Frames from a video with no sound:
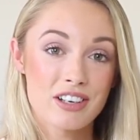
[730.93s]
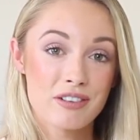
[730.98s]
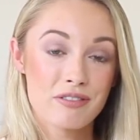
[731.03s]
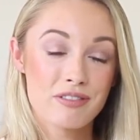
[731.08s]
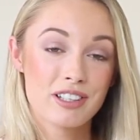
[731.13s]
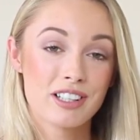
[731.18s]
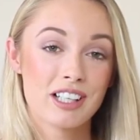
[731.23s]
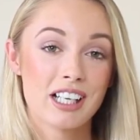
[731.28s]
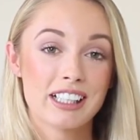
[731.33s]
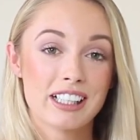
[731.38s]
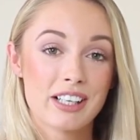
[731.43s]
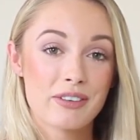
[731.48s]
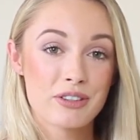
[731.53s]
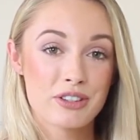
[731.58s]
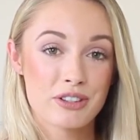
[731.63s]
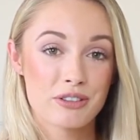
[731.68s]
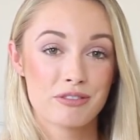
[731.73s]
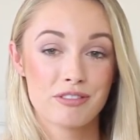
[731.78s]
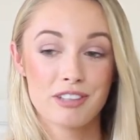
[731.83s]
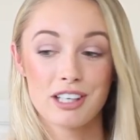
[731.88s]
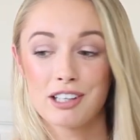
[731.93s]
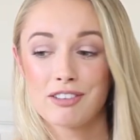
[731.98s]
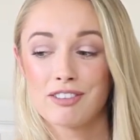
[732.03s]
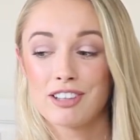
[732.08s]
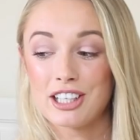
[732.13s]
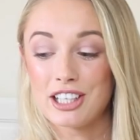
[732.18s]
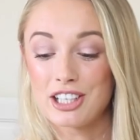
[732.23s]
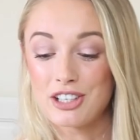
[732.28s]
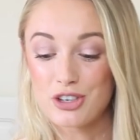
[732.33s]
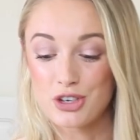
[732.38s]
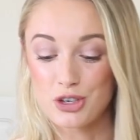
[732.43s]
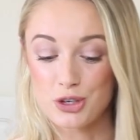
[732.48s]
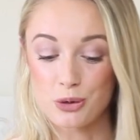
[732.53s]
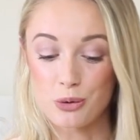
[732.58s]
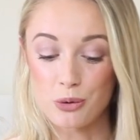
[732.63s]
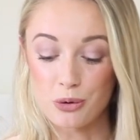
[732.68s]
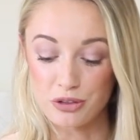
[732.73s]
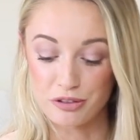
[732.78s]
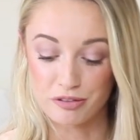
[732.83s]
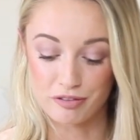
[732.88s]
I feel like that was a really, really
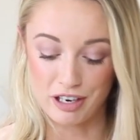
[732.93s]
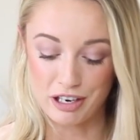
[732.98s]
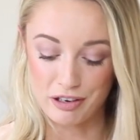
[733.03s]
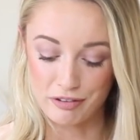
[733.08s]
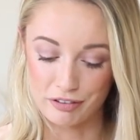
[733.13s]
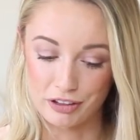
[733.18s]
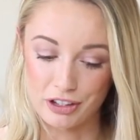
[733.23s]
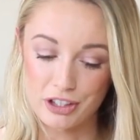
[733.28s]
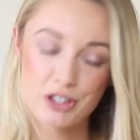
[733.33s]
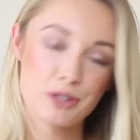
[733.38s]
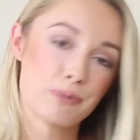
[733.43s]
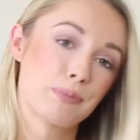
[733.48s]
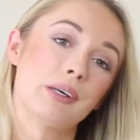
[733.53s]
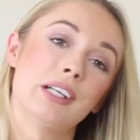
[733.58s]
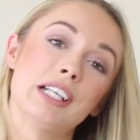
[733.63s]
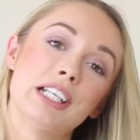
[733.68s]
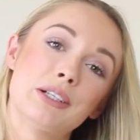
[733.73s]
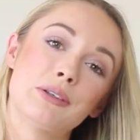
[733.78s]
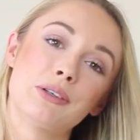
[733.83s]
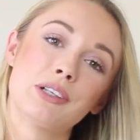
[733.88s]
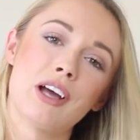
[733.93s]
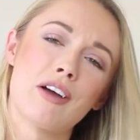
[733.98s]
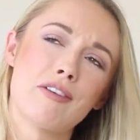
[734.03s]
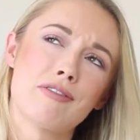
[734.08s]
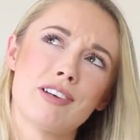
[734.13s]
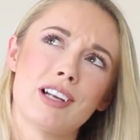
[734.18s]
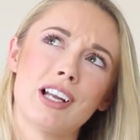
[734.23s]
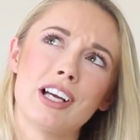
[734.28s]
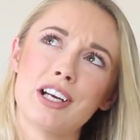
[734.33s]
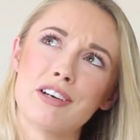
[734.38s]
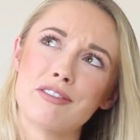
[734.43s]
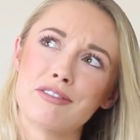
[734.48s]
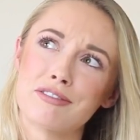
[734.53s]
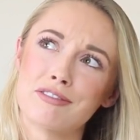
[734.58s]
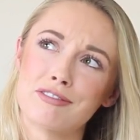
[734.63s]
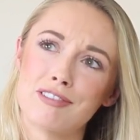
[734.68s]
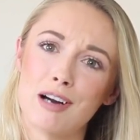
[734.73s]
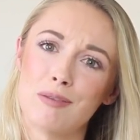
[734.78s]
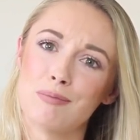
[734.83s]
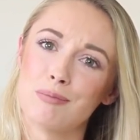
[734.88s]
short favourites, but equally I feel like I've
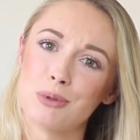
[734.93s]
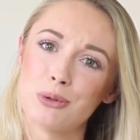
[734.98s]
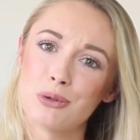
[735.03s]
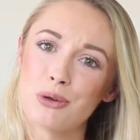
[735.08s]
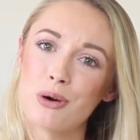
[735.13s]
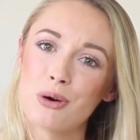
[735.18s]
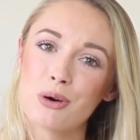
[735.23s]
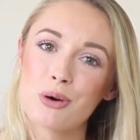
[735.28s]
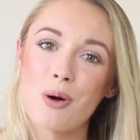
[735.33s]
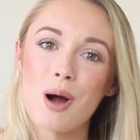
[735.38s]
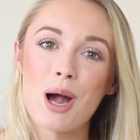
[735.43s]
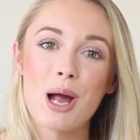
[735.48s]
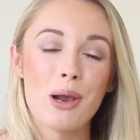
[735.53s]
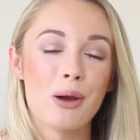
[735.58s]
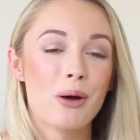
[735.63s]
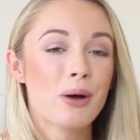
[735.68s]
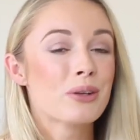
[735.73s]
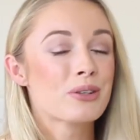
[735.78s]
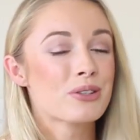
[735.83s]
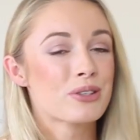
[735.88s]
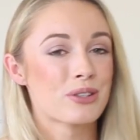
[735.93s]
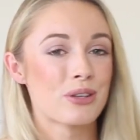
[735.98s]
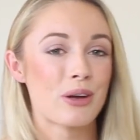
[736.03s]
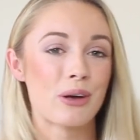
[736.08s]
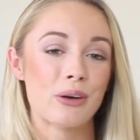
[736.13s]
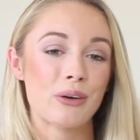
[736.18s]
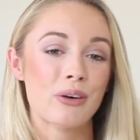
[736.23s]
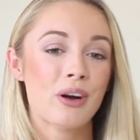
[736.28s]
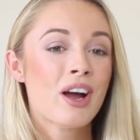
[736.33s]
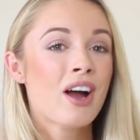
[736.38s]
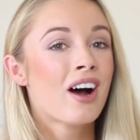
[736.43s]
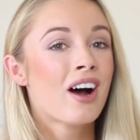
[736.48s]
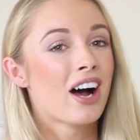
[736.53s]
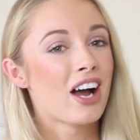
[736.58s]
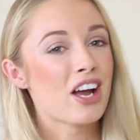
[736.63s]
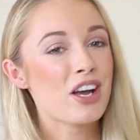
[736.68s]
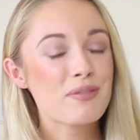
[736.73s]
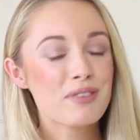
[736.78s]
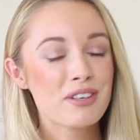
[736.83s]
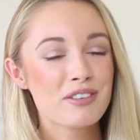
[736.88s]
rambled on quite a lot. So
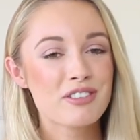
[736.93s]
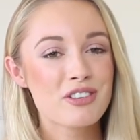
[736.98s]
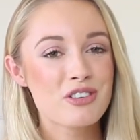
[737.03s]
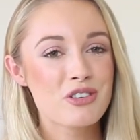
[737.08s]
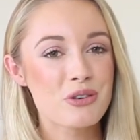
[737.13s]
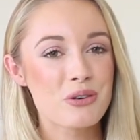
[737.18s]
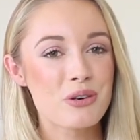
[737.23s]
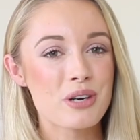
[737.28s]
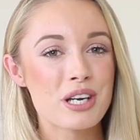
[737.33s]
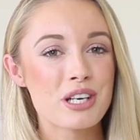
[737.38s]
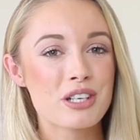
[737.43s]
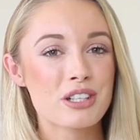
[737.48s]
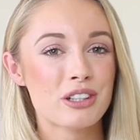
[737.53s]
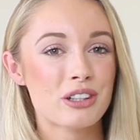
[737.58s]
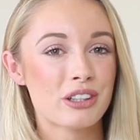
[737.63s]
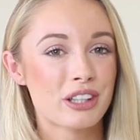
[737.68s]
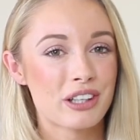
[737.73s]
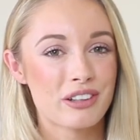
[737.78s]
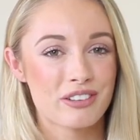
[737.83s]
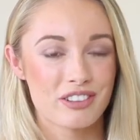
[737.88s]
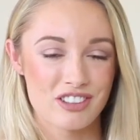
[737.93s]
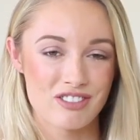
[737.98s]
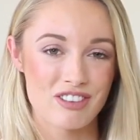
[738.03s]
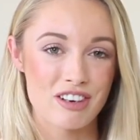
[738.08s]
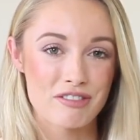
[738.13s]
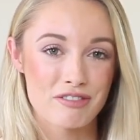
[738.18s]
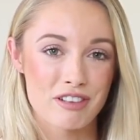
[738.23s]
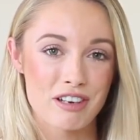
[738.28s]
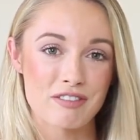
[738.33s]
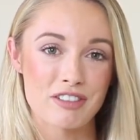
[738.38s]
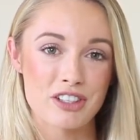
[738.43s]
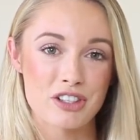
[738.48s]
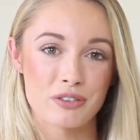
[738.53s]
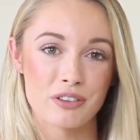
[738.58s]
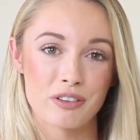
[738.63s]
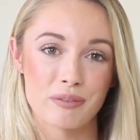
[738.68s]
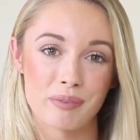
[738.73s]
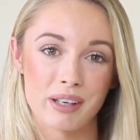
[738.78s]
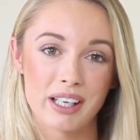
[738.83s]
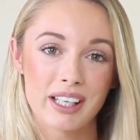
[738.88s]
I hope you've enjoyed looking through my favourites
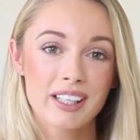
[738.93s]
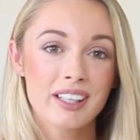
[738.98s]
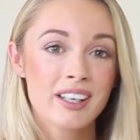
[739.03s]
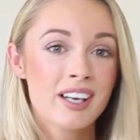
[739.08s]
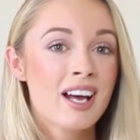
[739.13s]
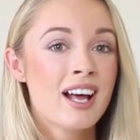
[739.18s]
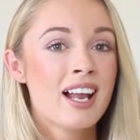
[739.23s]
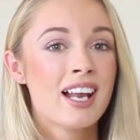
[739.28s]
with me.